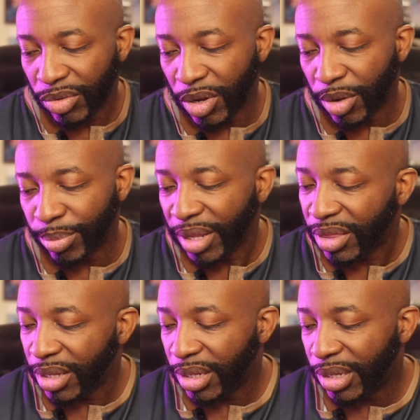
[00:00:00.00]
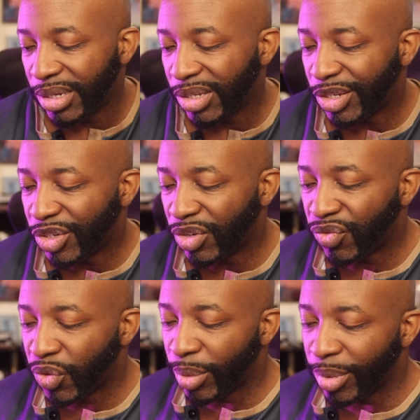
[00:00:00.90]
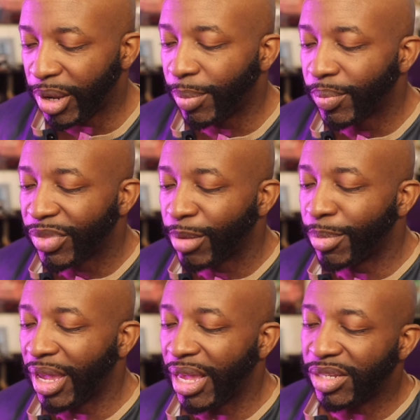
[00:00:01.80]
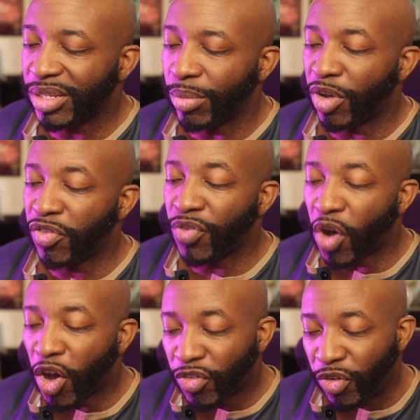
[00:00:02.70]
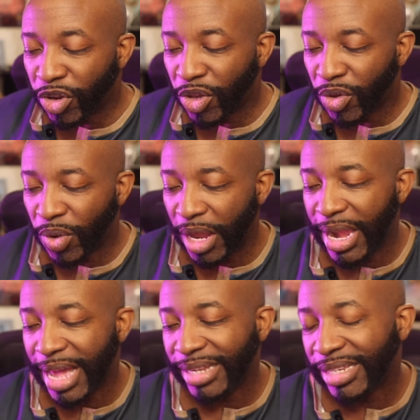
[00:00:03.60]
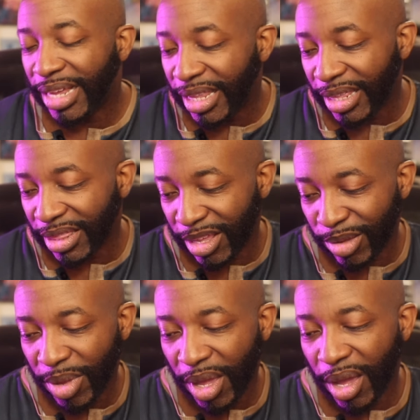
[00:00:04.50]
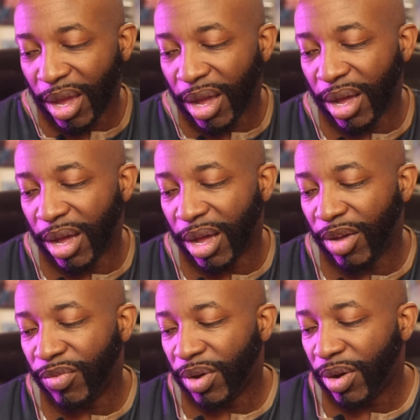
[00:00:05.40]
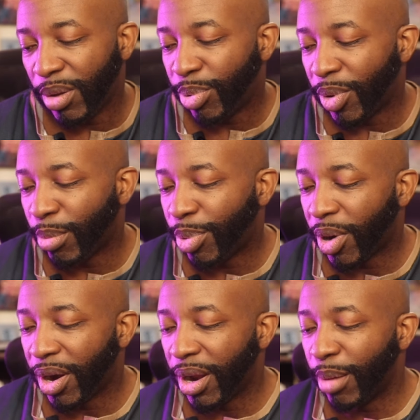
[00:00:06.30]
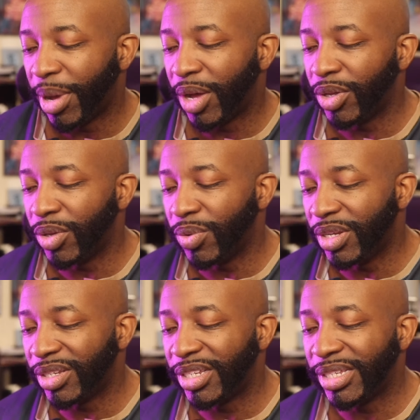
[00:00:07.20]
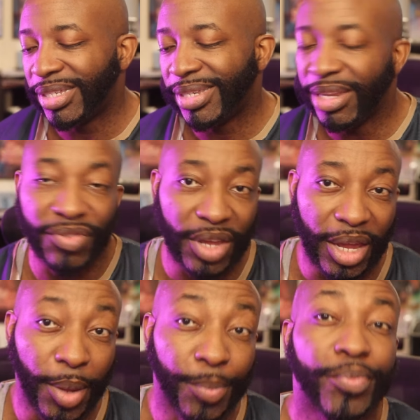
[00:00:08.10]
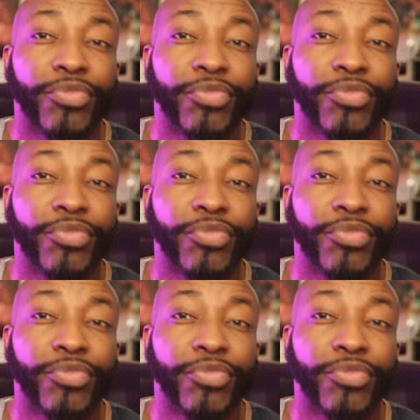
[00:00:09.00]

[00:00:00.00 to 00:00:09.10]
Don't make the decision for me. Making someone fall for you and not telling them a very important part about you is deceiving.